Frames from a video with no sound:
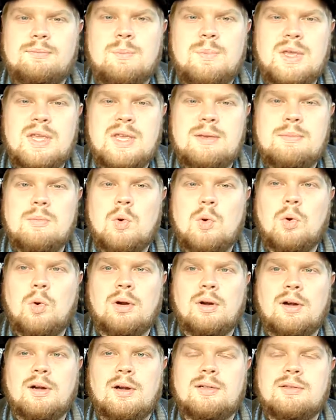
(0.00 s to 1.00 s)
be
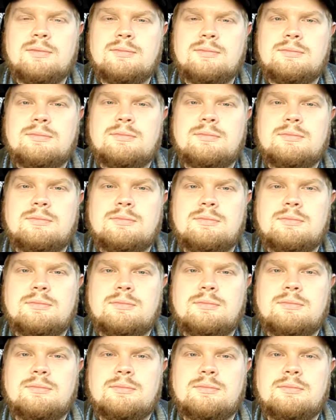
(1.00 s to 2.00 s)
more
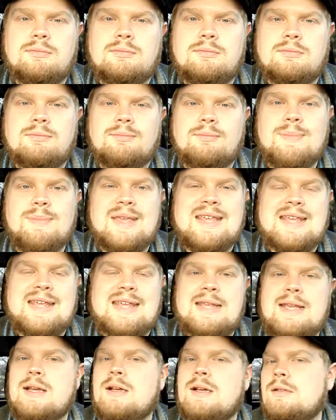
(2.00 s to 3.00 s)

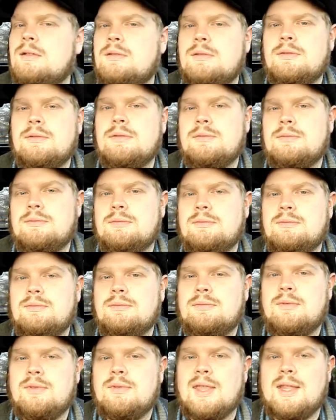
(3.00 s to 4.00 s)
me
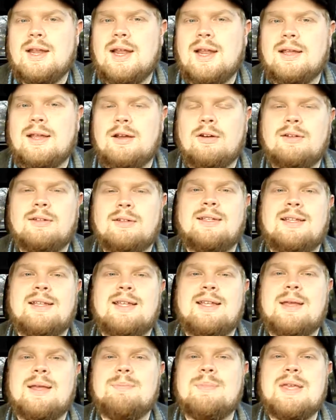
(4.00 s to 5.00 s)
than I
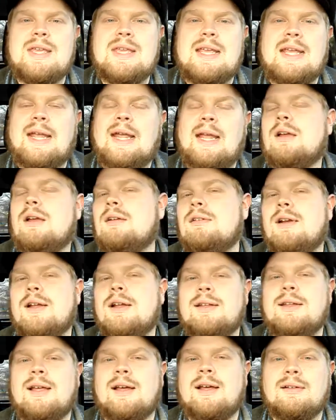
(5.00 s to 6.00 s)
currently am being
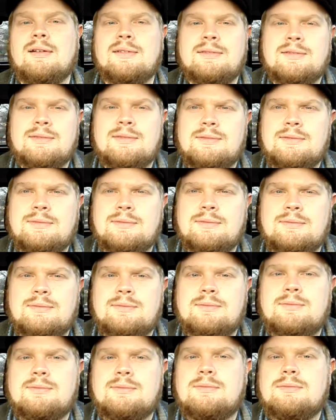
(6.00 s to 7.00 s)
right now.
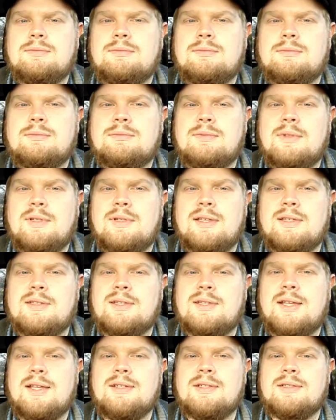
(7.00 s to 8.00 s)

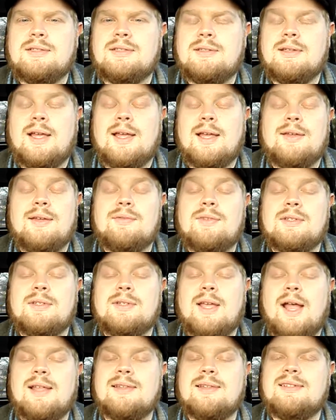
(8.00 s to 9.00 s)
Because I have this
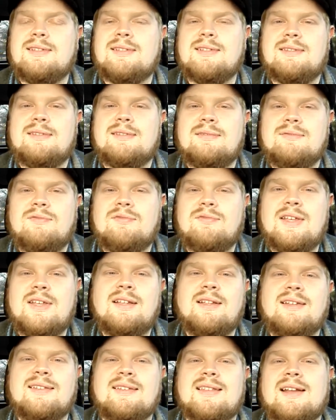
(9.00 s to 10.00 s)
constant
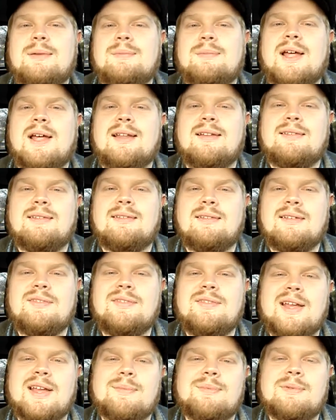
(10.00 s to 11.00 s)
feeling that I'm not
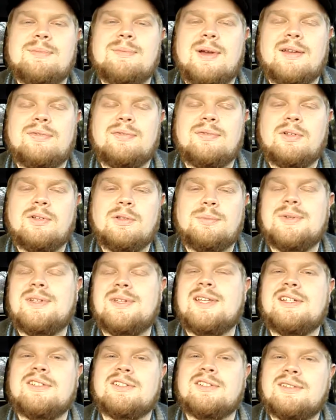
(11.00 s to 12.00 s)
living up to my full
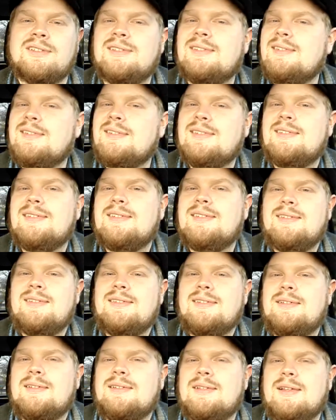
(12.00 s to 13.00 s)
potential.
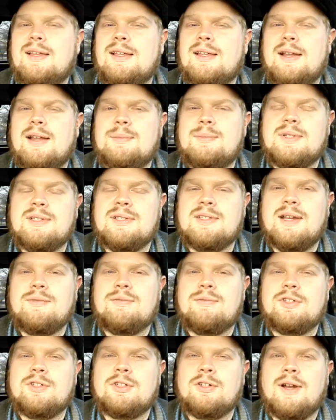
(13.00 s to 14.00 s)
And I'm just not
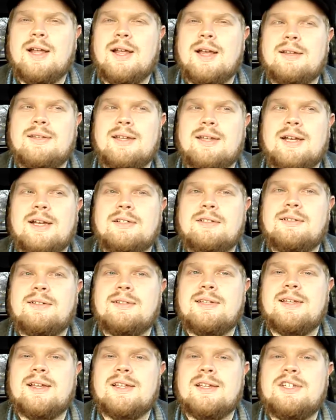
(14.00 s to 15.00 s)
for sure how to
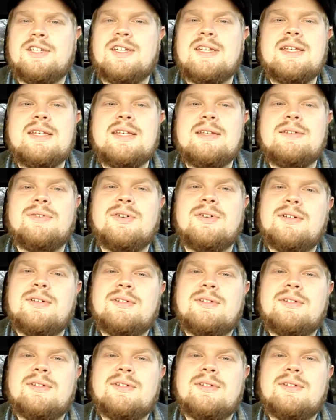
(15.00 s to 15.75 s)
actually achieve